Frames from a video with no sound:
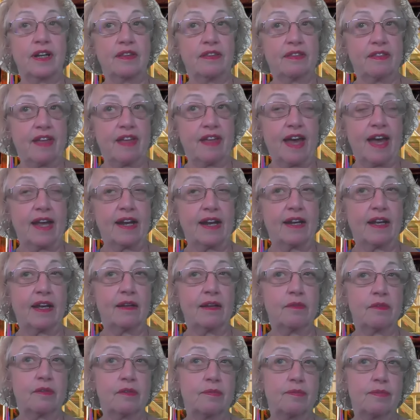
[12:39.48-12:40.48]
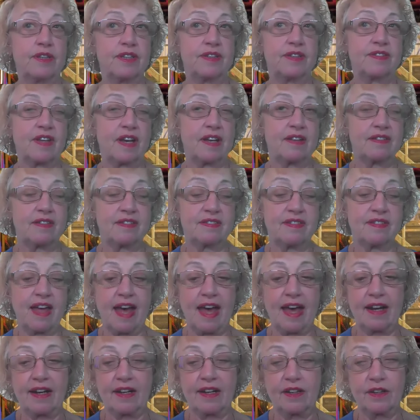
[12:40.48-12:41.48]
on that. And besides
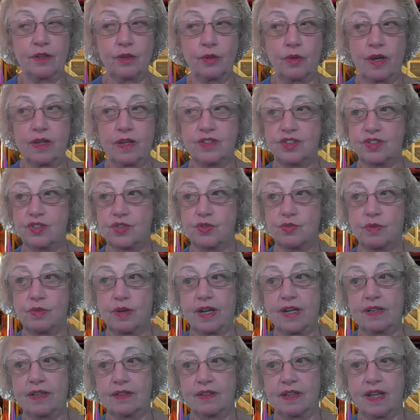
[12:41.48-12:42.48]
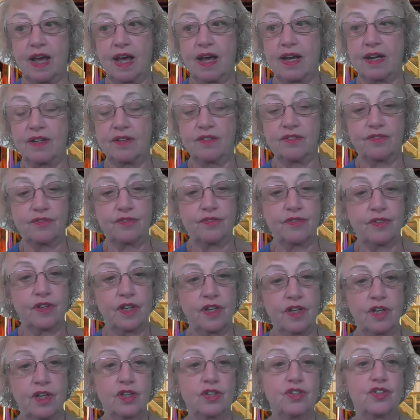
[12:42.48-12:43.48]
that, I just write a lot of
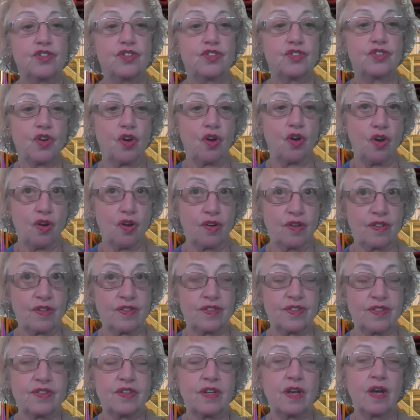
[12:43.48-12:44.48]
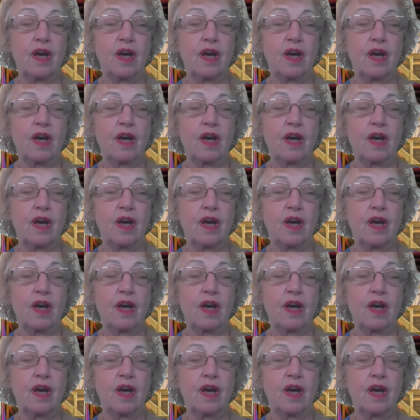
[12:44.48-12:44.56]
songs.